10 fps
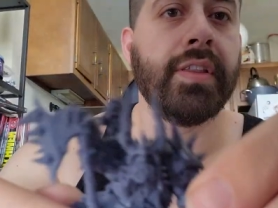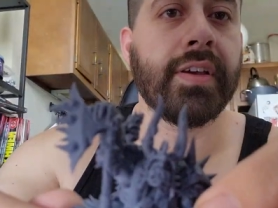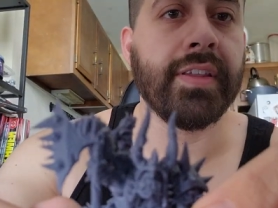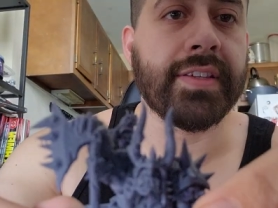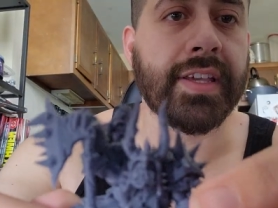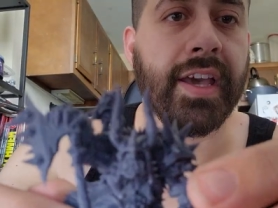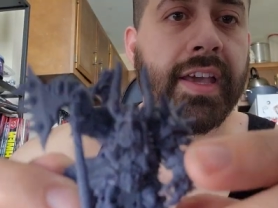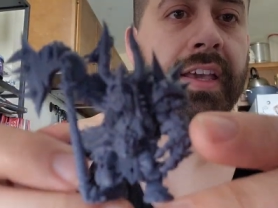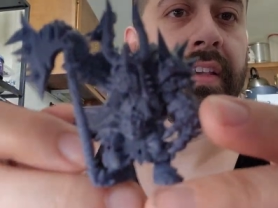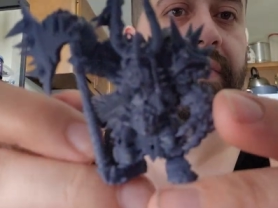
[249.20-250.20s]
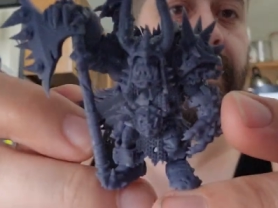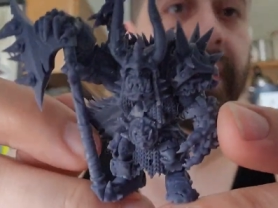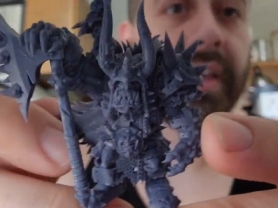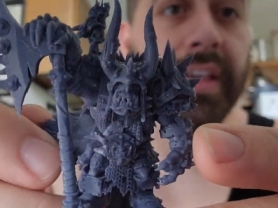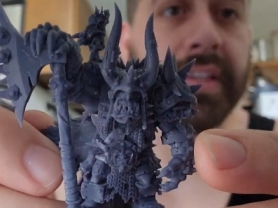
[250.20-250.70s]
Look at this guy. He is
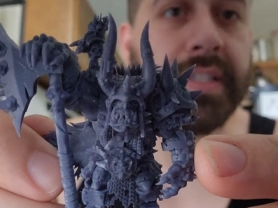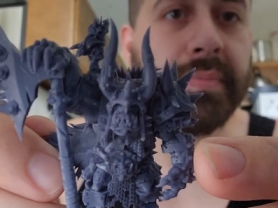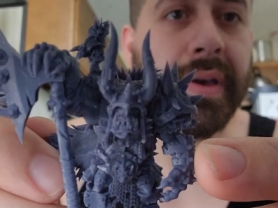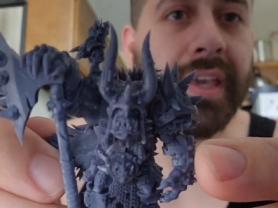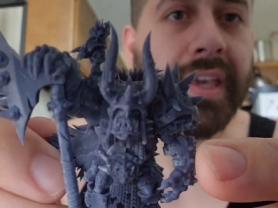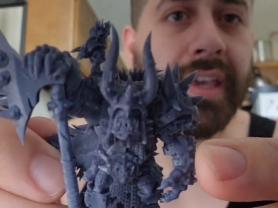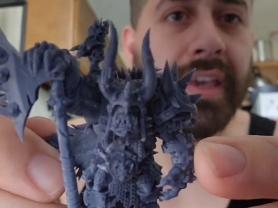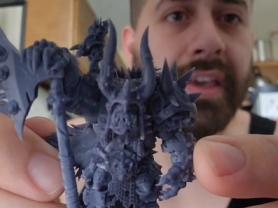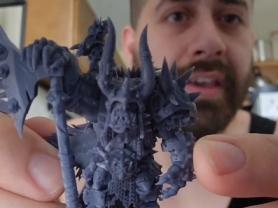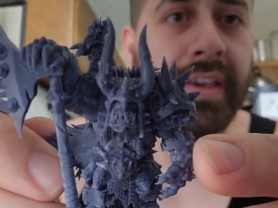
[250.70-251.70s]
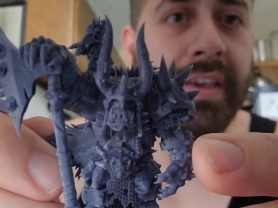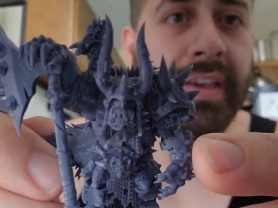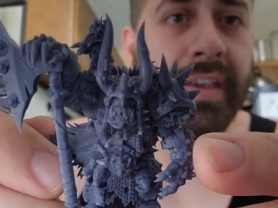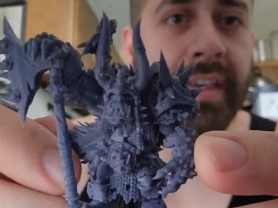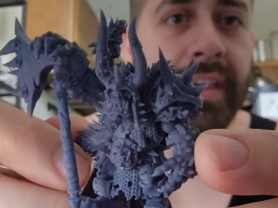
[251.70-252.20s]
fucking spiky.
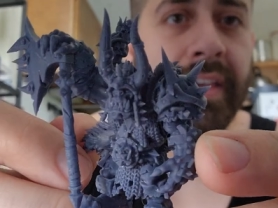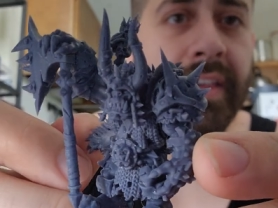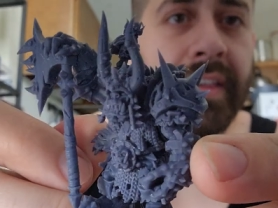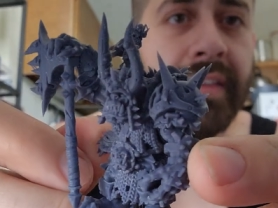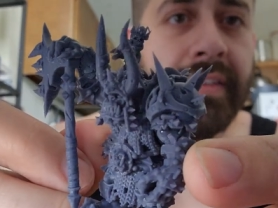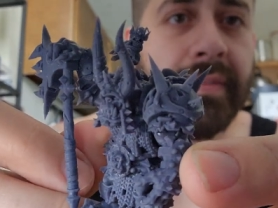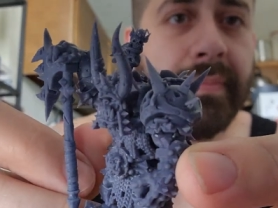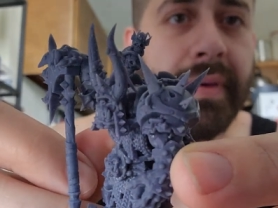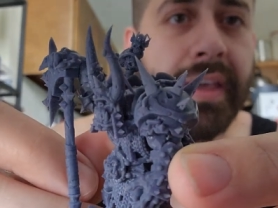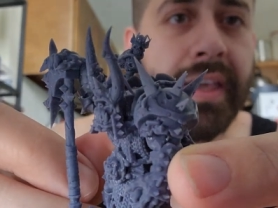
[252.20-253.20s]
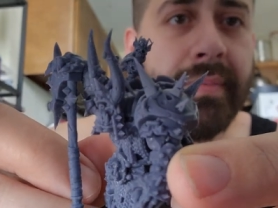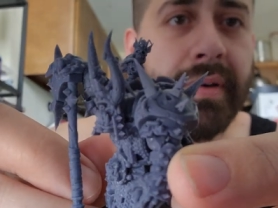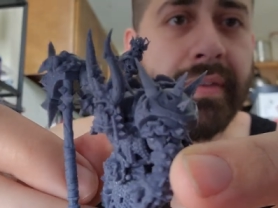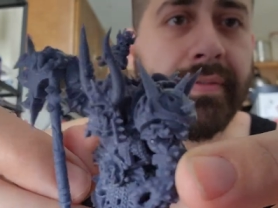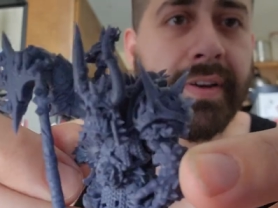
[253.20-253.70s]
Spiky
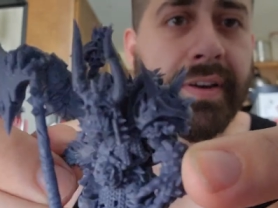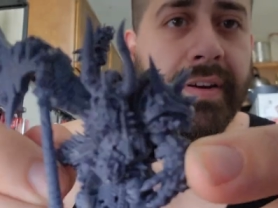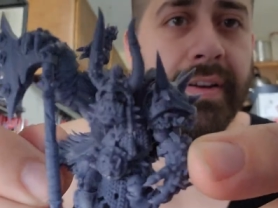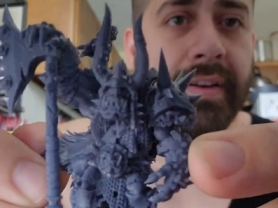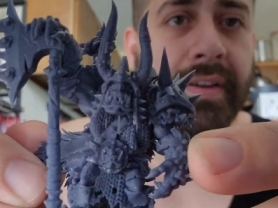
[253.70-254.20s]
motherfucker.